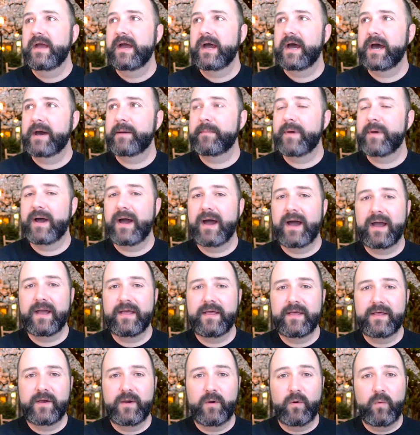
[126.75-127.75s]
Um,
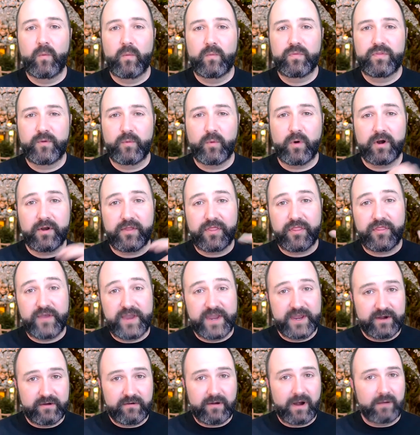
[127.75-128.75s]
the word
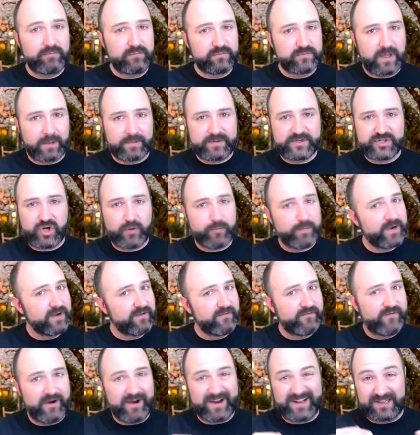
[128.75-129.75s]
theater, I'm
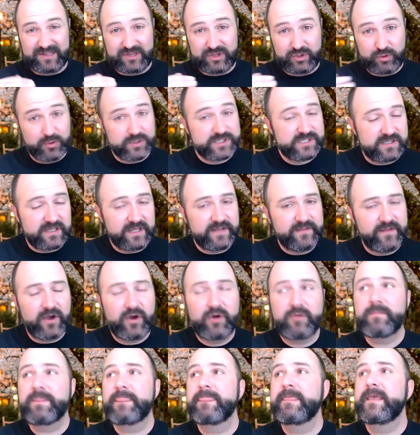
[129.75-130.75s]
interpreting very loosely
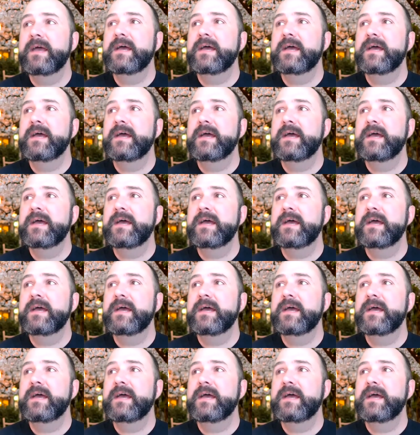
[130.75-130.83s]
though.